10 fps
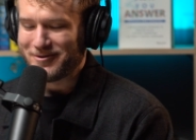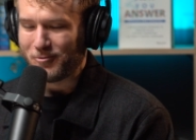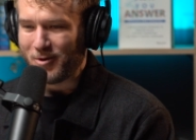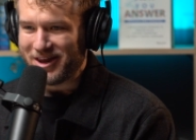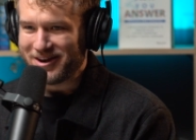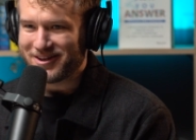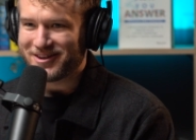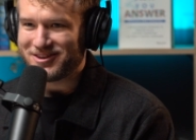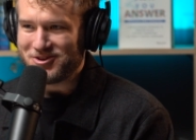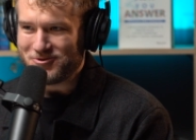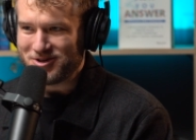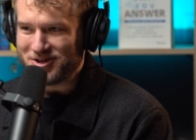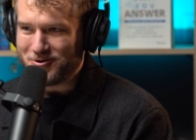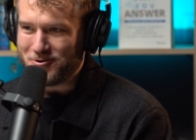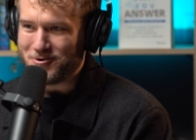When yeah. you
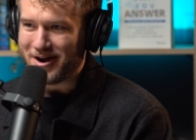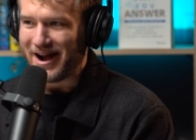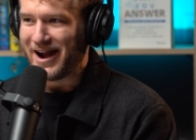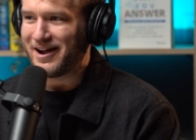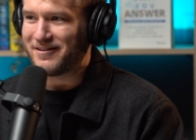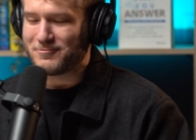do have,